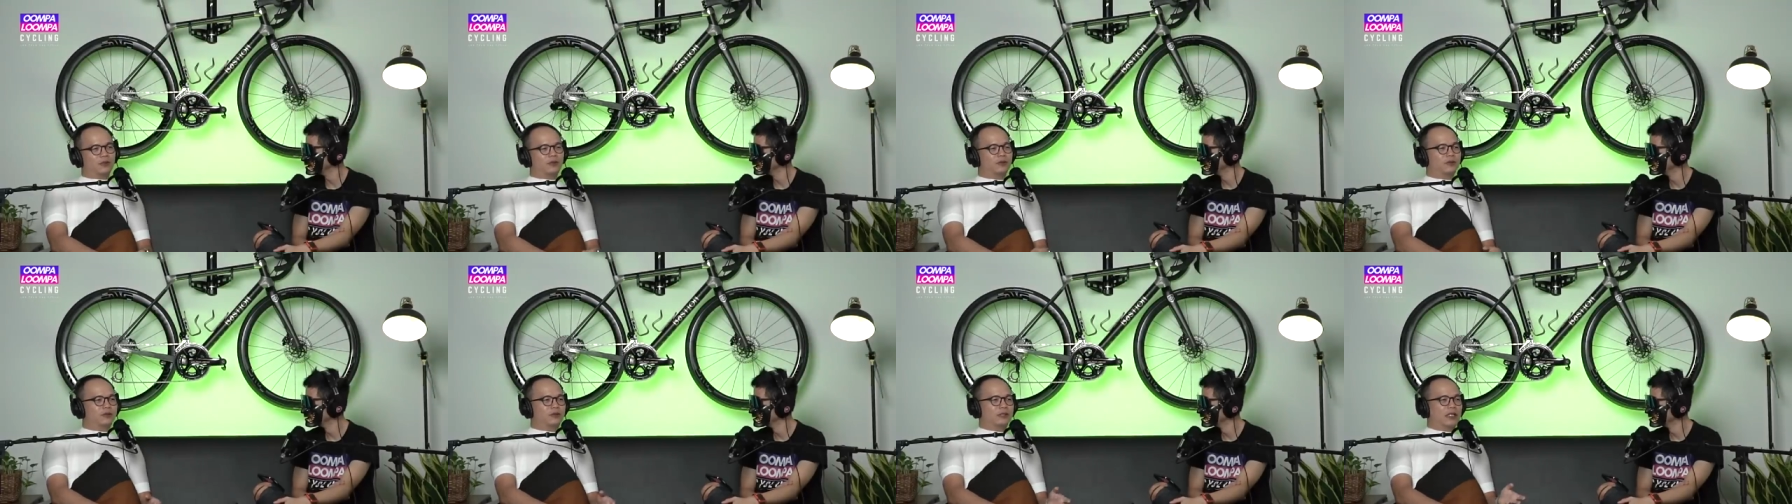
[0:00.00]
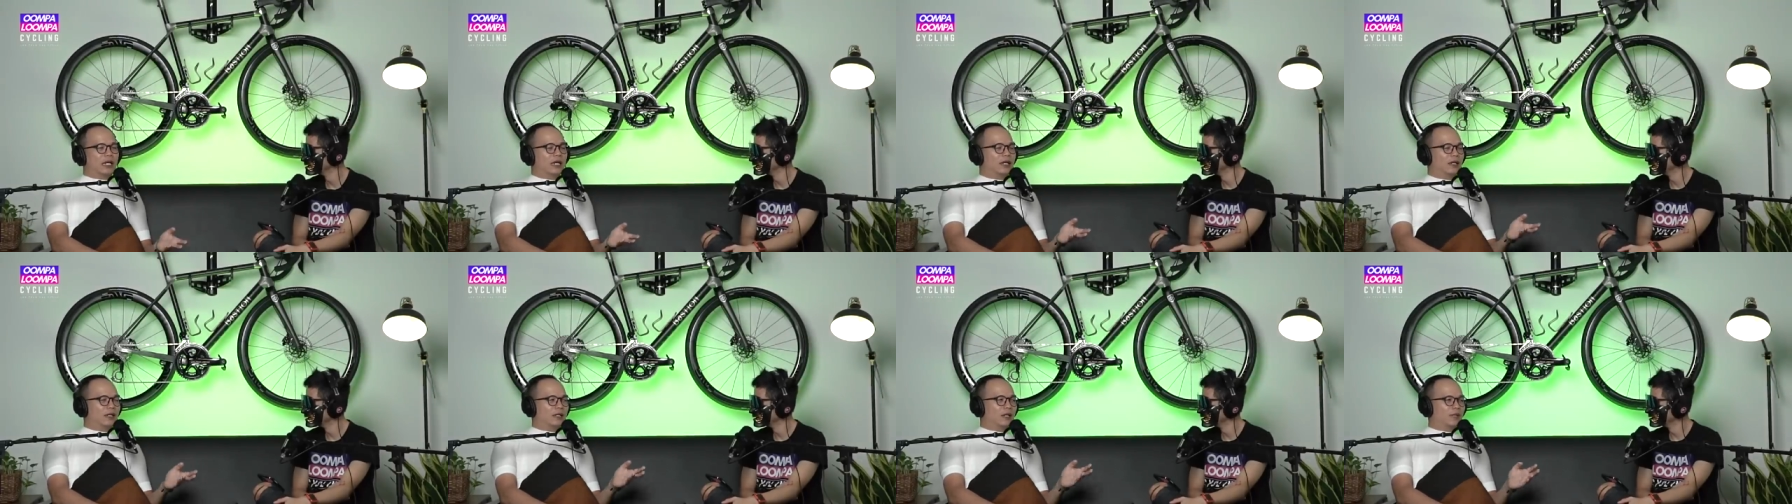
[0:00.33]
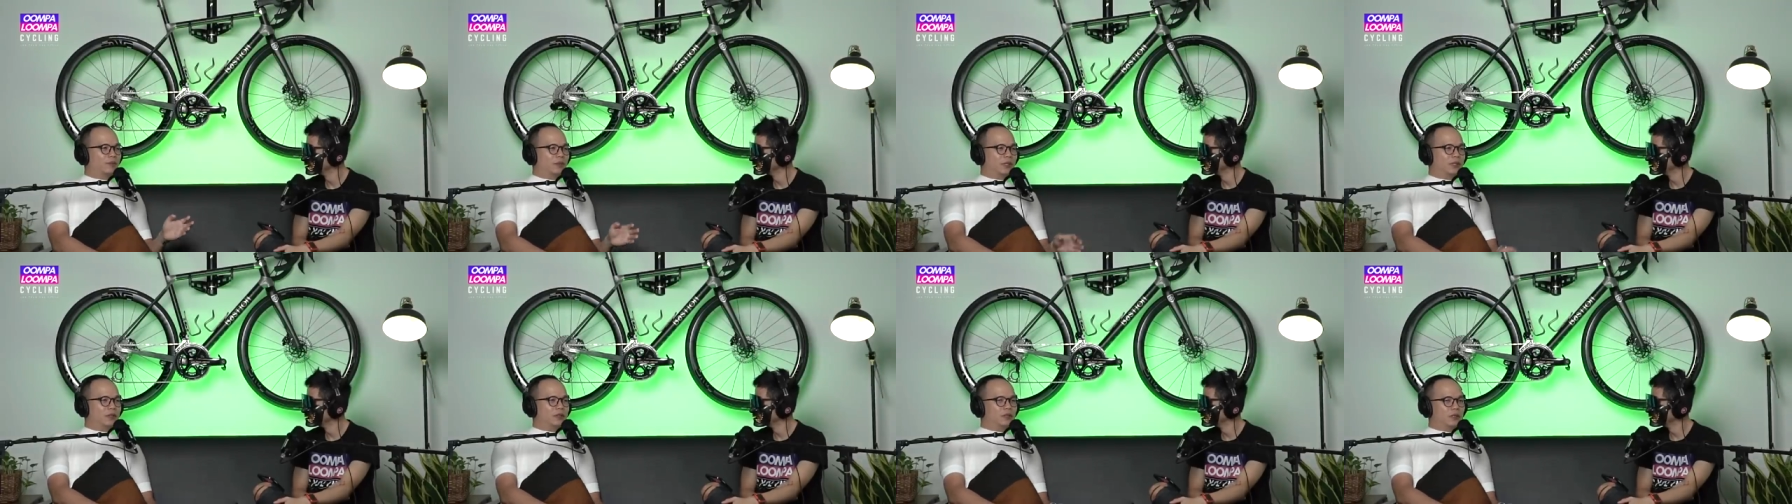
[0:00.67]
so yeah,
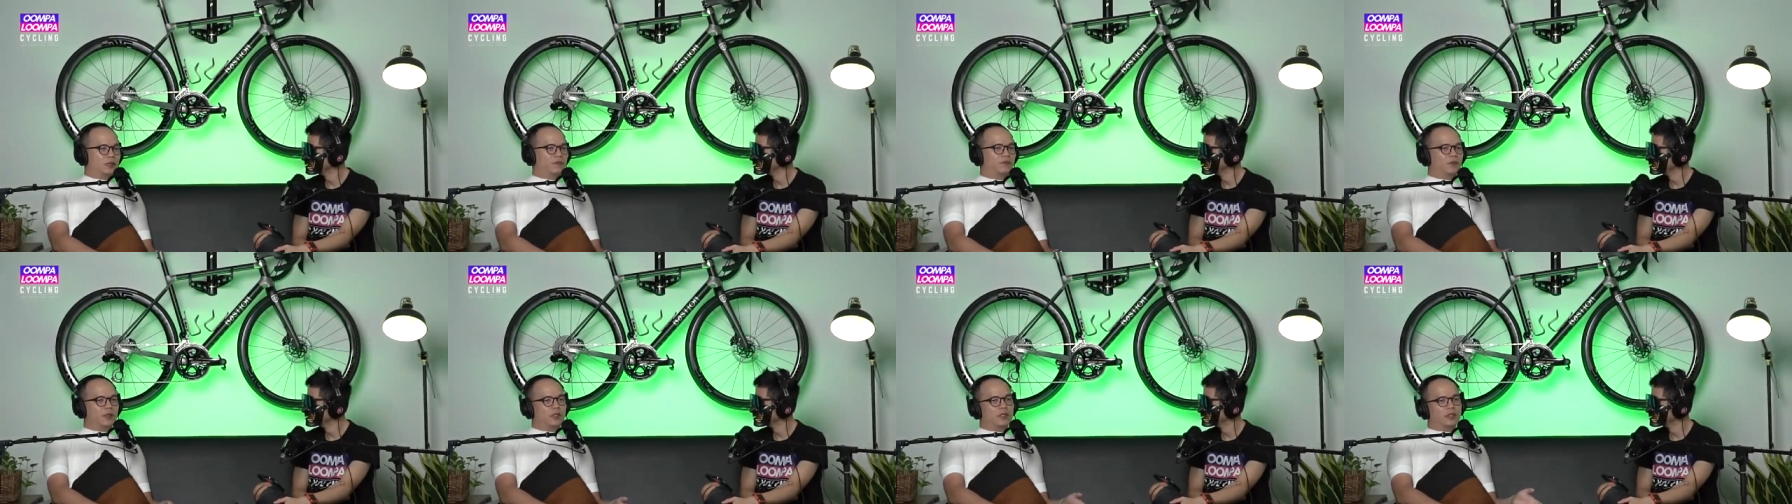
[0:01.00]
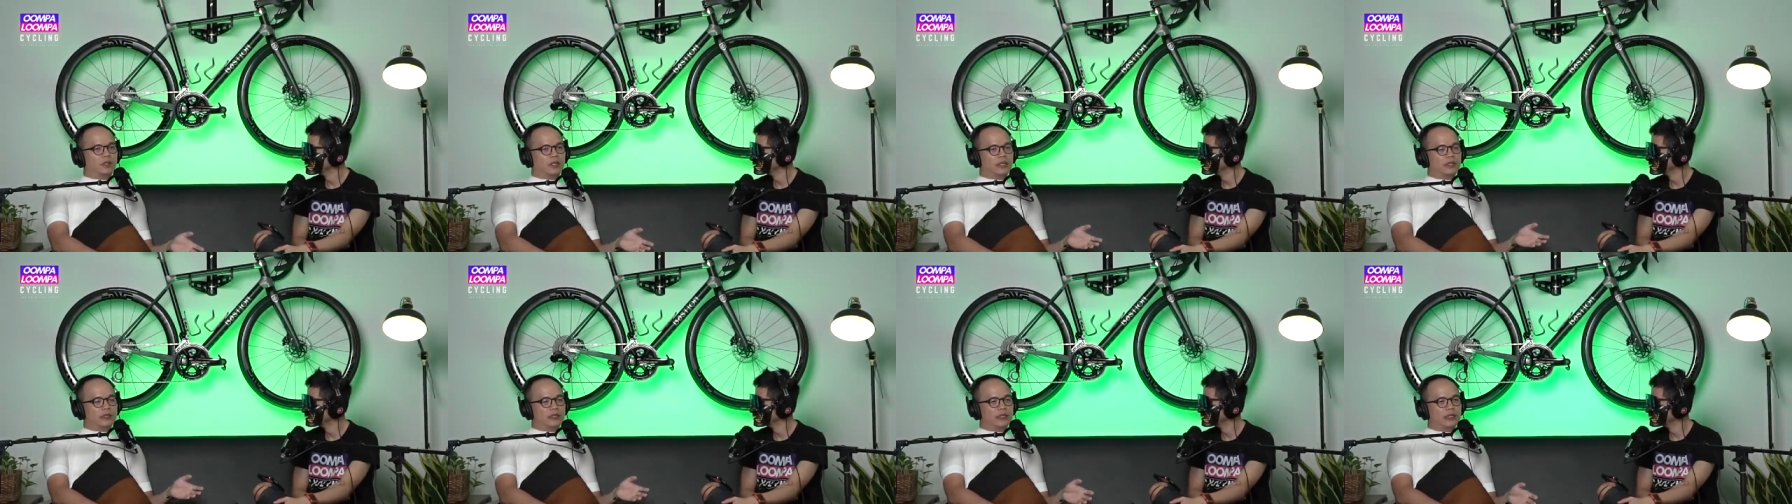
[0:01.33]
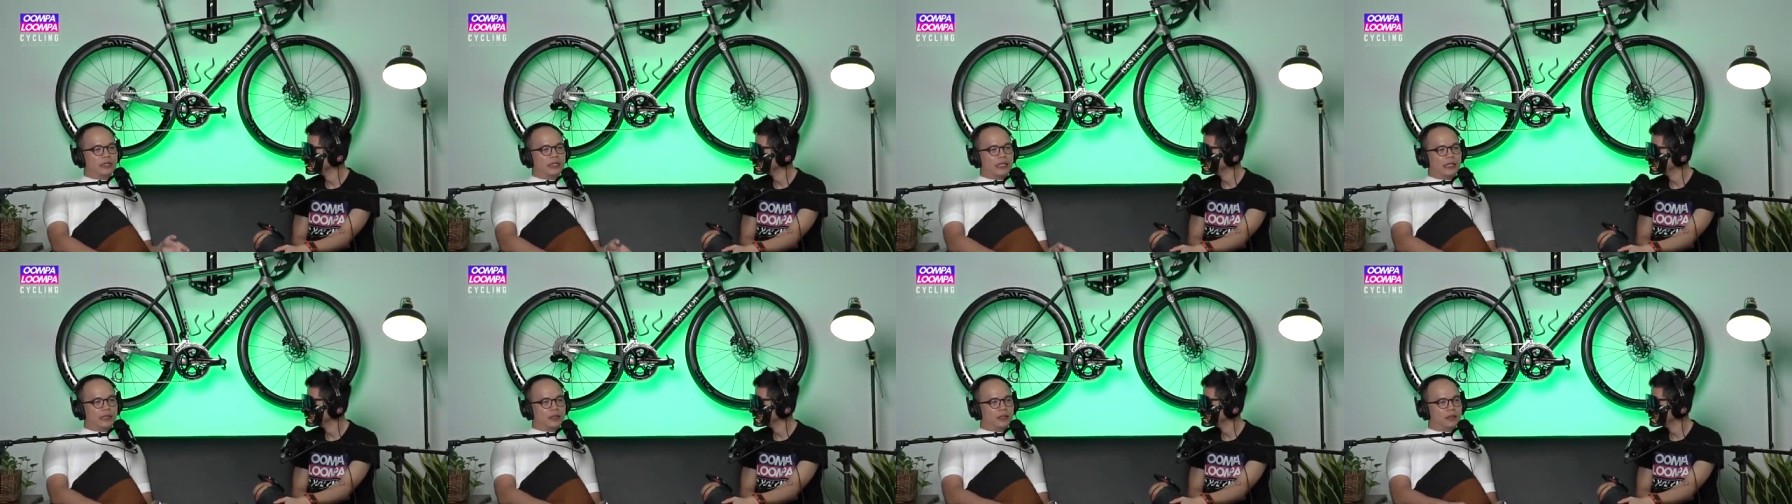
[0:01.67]
I mean, it fitted
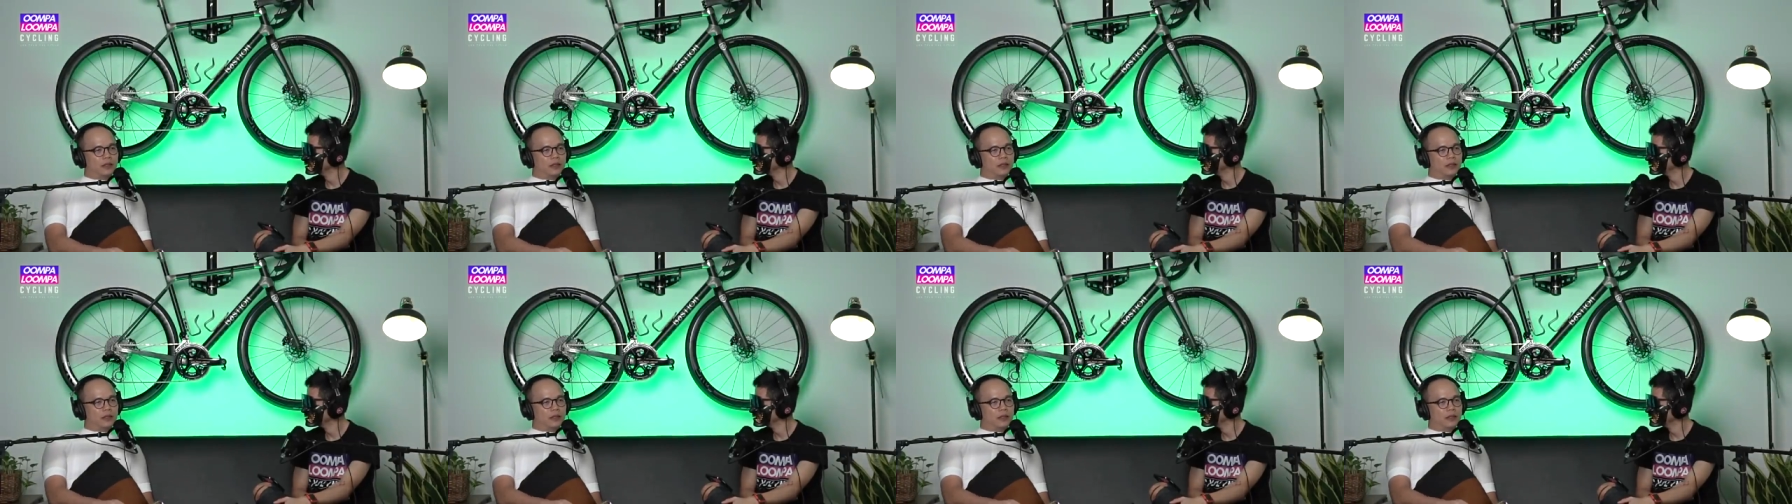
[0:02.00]
nicely lah.